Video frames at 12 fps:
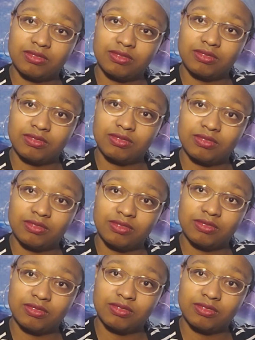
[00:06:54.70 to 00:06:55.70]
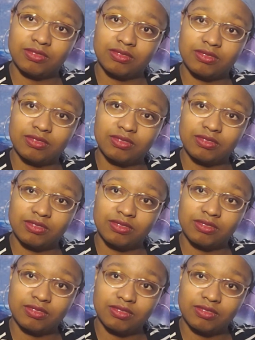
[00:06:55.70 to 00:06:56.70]

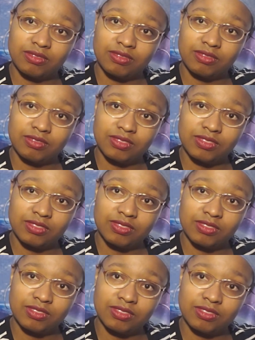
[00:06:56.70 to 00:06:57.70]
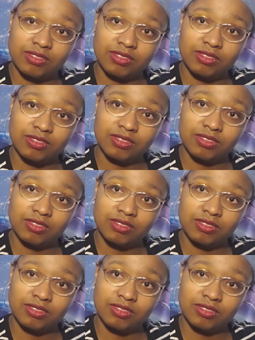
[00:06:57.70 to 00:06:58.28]
The person shown says nothing.